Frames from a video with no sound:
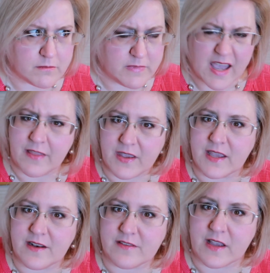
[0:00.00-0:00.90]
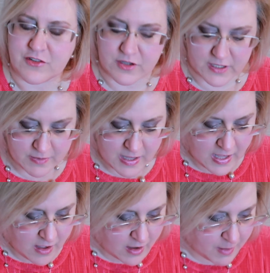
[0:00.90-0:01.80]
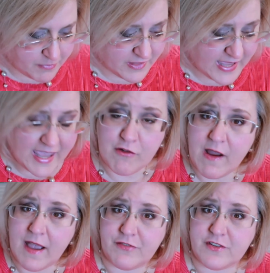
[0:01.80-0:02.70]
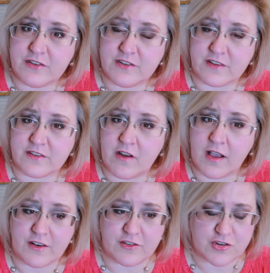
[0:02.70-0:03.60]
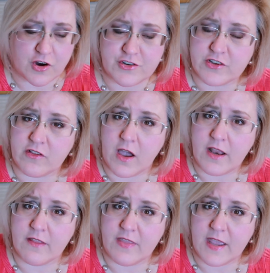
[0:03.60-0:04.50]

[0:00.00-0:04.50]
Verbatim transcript: Yeah, I think it is actually. Um, K-kraft does not charge a lot.